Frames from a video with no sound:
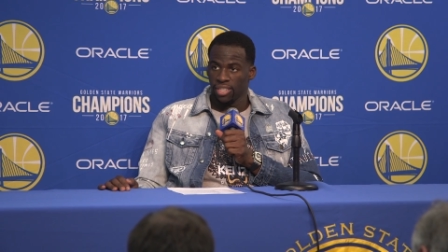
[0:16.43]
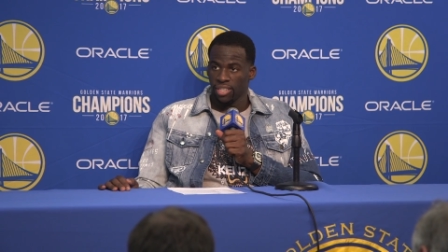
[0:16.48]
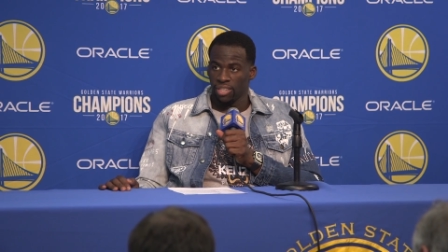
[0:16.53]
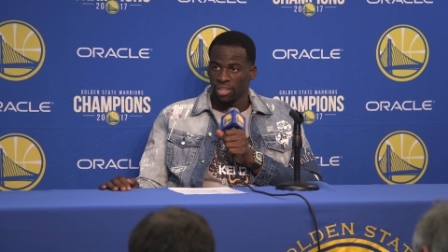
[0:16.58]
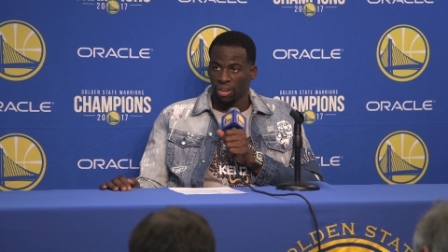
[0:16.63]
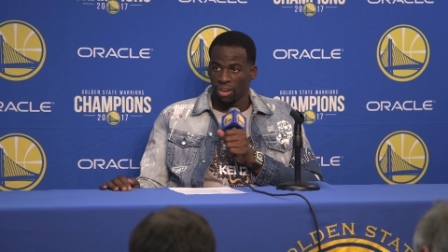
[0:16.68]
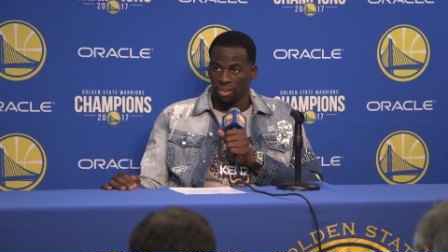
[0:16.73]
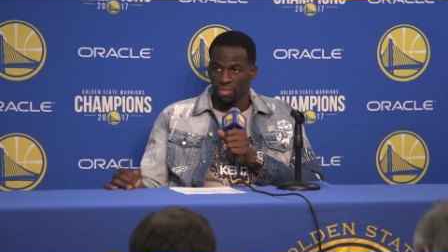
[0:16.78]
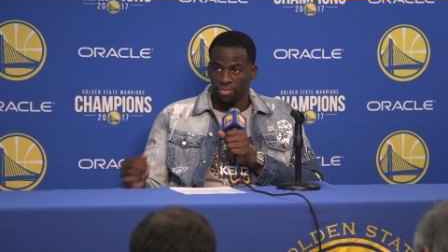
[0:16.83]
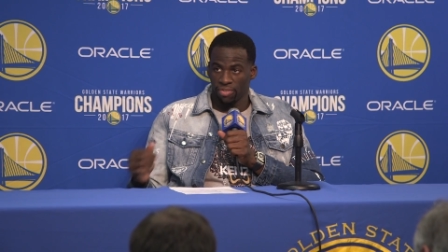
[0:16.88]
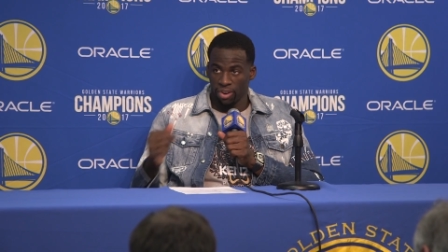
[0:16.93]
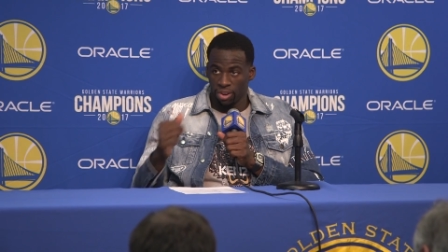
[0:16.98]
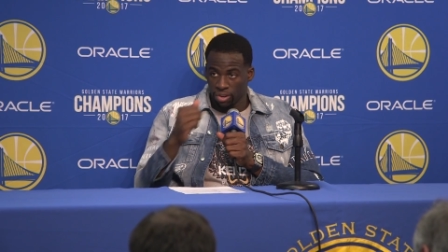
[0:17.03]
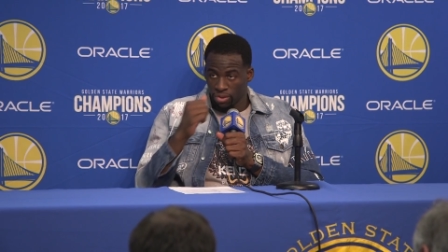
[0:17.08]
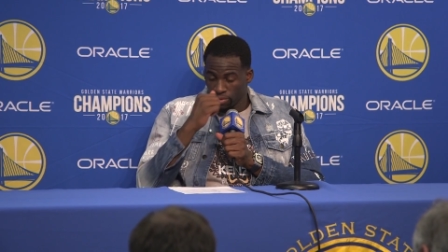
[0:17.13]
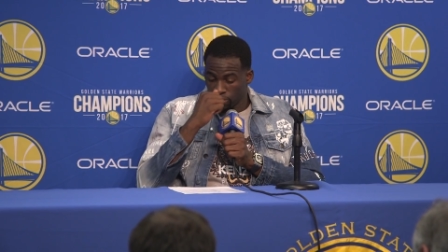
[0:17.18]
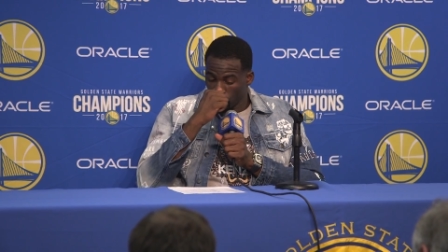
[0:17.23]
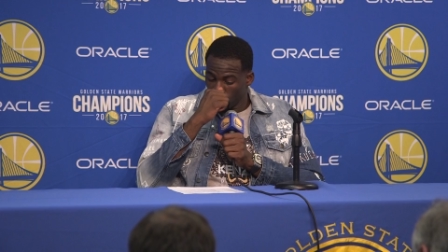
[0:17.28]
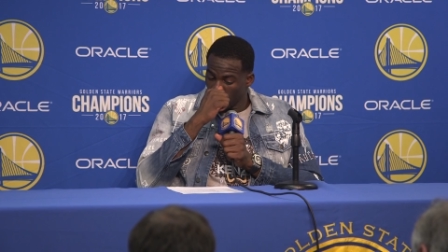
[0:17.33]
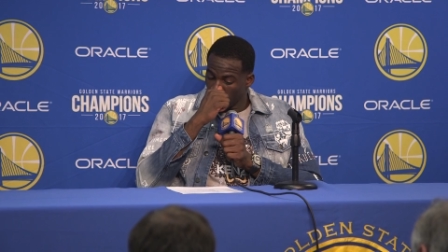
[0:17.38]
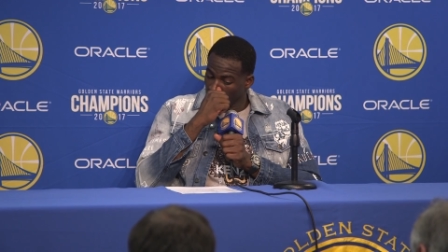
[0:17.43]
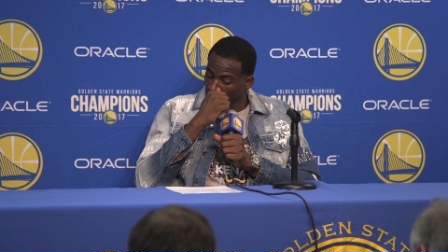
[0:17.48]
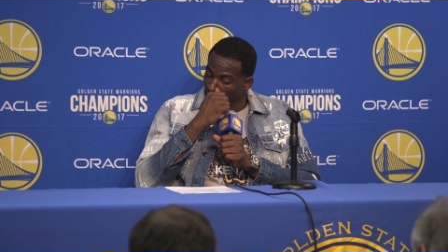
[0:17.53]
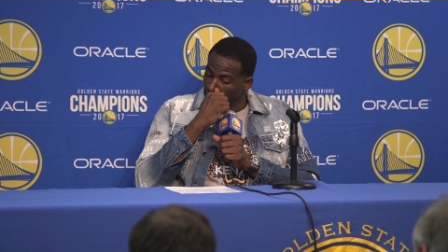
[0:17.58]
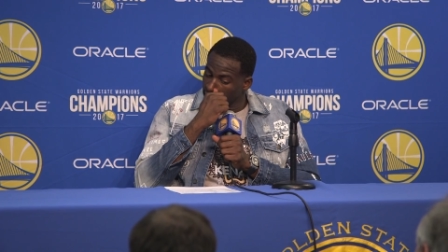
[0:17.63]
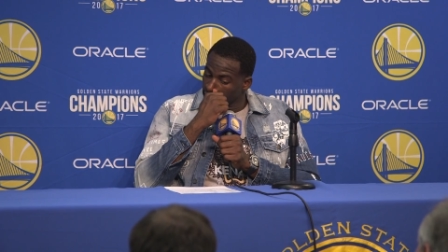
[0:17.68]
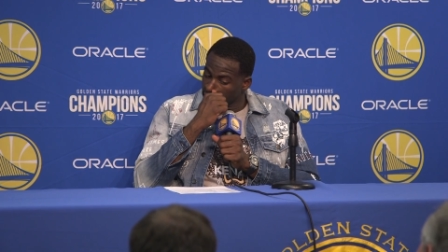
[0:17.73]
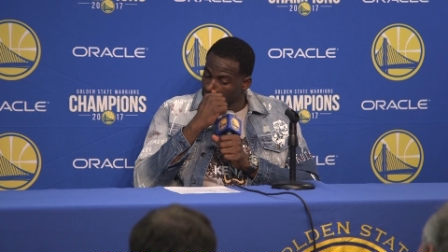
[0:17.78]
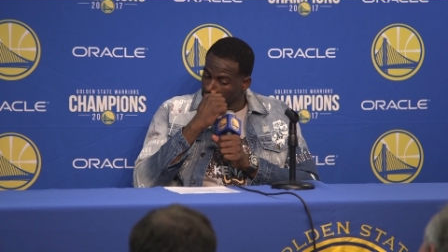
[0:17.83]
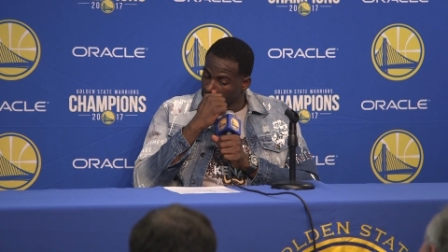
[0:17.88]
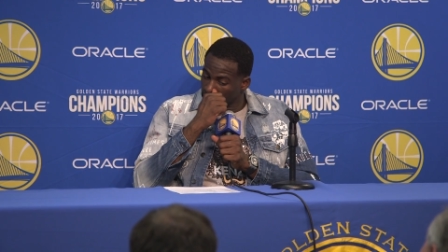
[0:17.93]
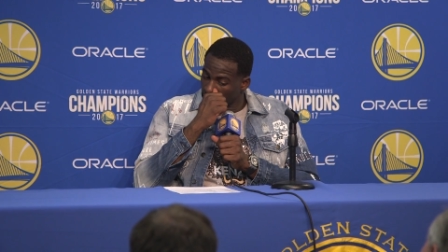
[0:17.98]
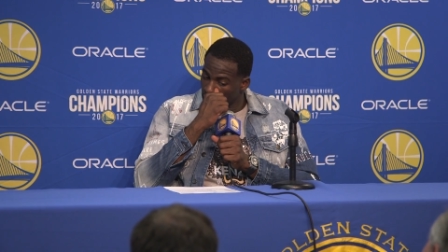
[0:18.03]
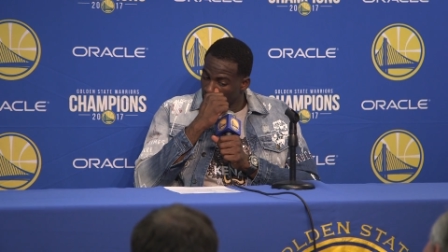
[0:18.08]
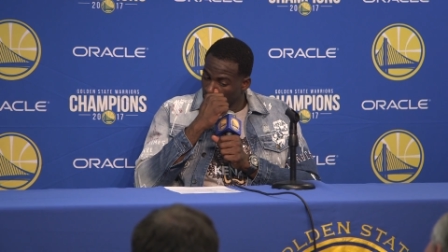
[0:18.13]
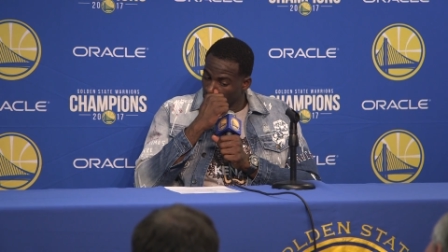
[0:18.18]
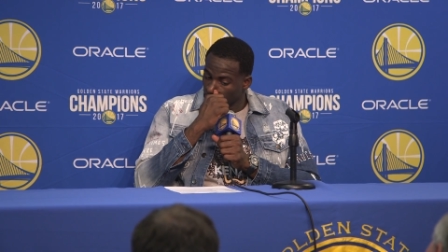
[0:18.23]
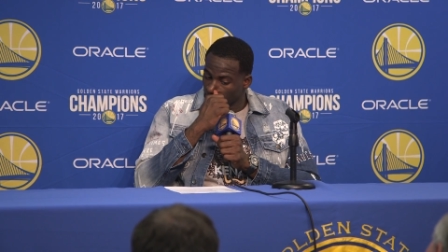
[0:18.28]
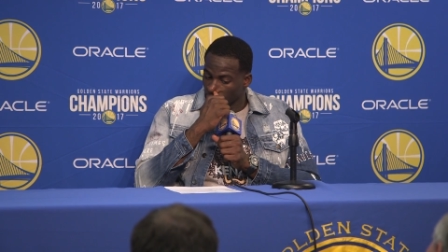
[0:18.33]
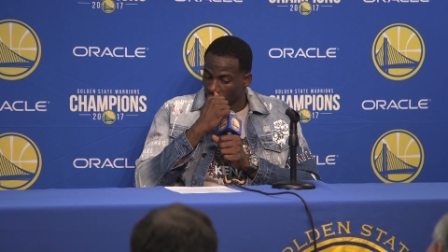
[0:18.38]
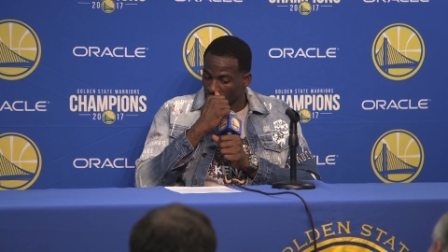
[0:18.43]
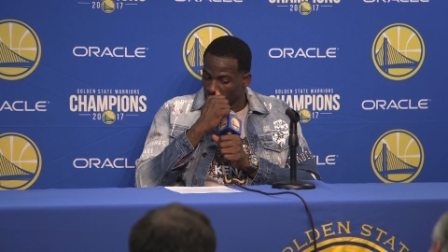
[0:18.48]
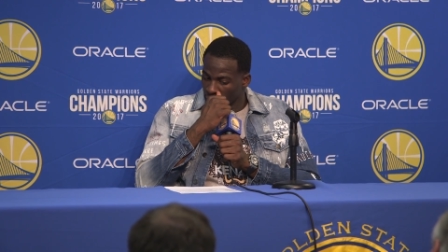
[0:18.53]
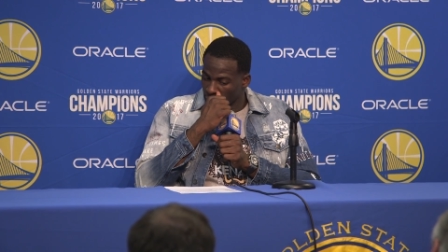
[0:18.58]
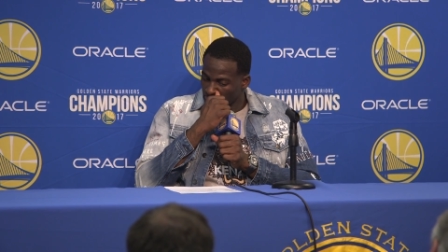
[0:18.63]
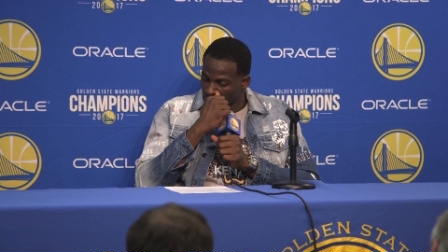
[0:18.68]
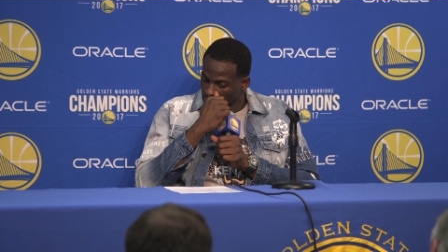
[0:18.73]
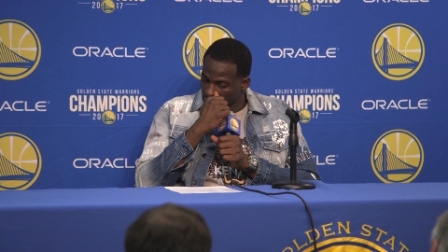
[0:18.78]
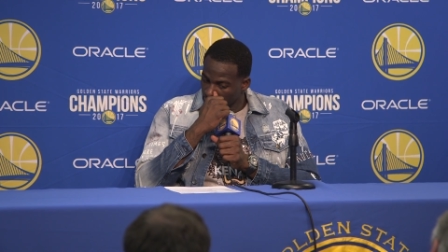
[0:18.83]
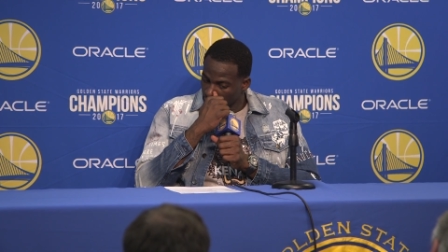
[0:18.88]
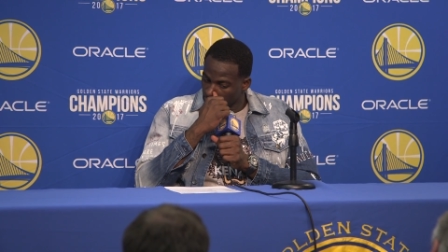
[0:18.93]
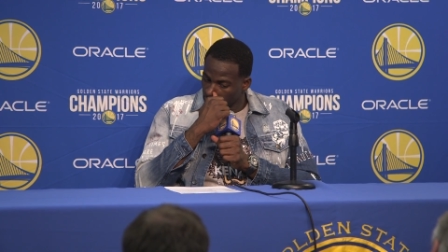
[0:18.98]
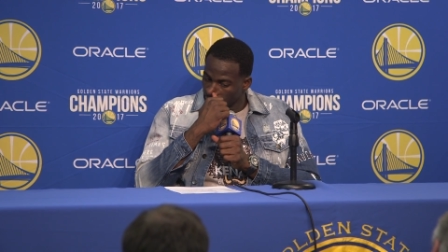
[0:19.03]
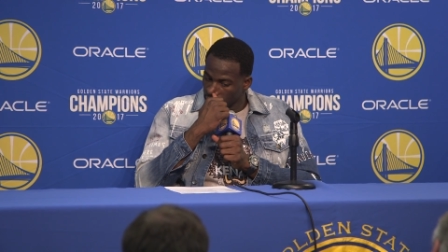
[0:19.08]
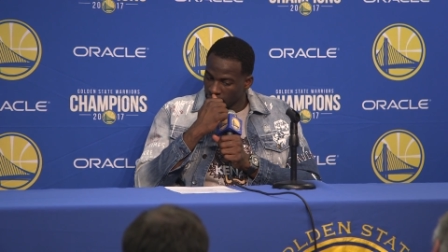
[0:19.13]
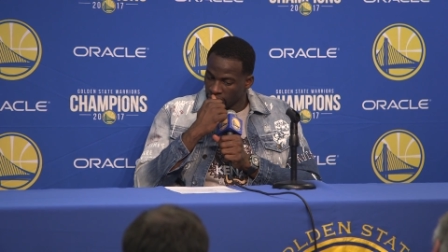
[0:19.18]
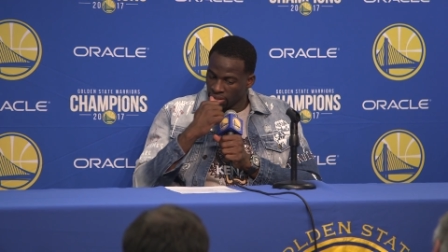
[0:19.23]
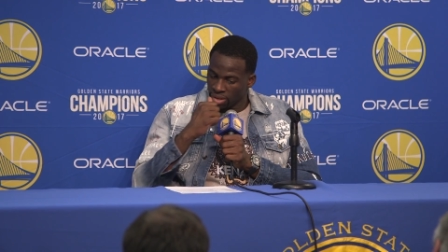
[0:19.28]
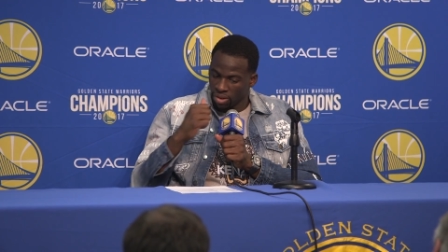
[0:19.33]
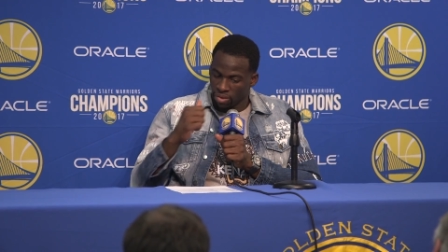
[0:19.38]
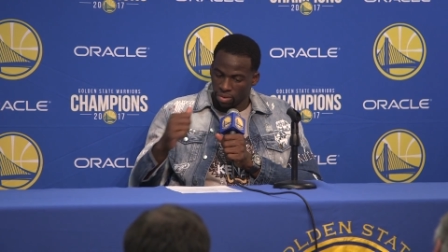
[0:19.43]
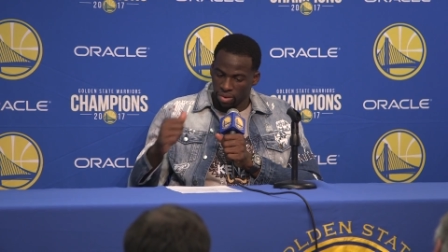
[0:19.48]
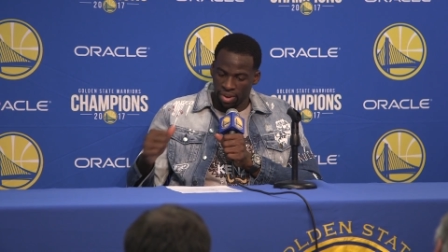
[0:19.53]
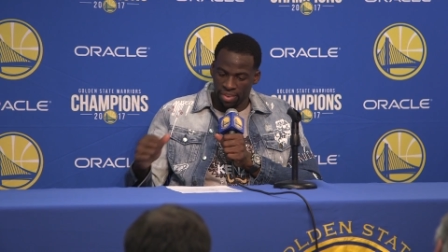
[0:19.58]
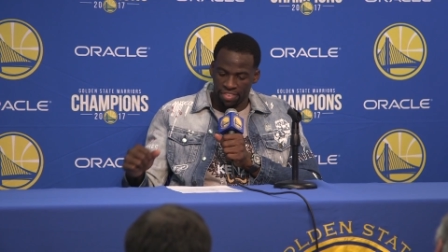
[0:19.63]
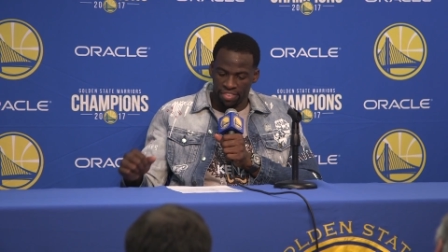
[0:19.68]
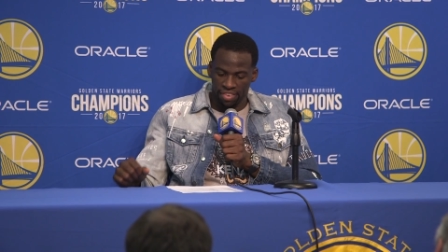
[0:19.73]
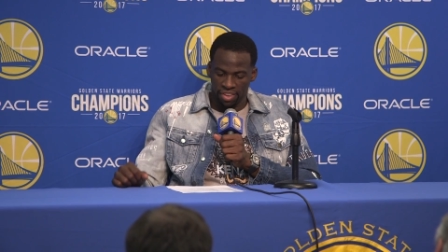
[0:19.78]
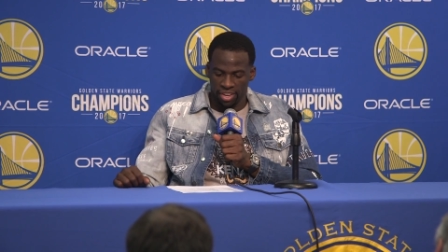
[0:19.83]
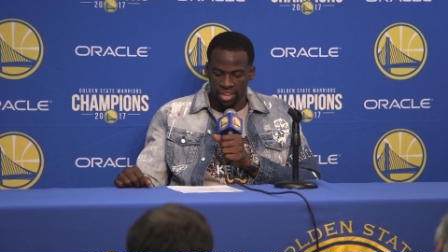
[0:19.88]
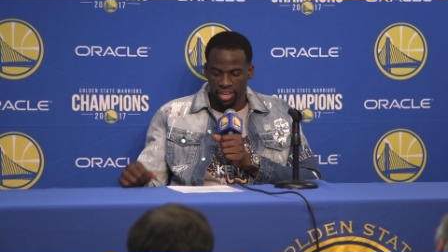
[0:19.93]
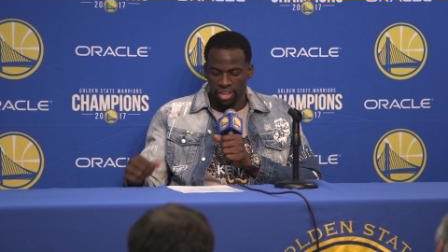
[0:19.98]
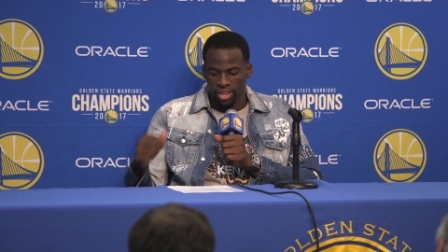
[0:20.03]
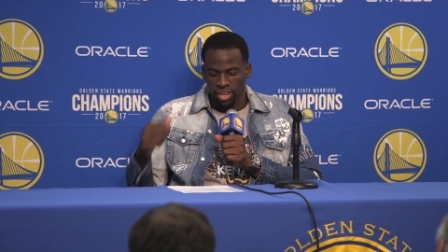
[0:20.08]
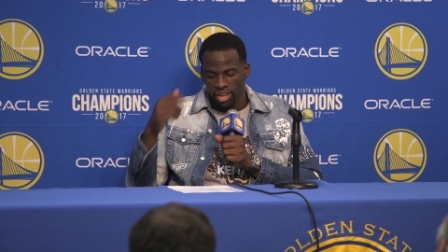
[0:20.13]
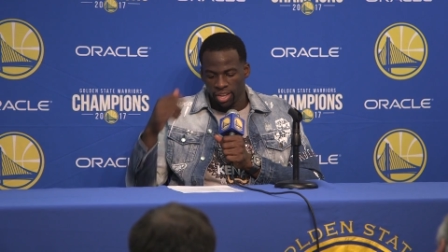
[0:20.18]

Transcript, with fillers: You know, the first four games, the fouls were horrific.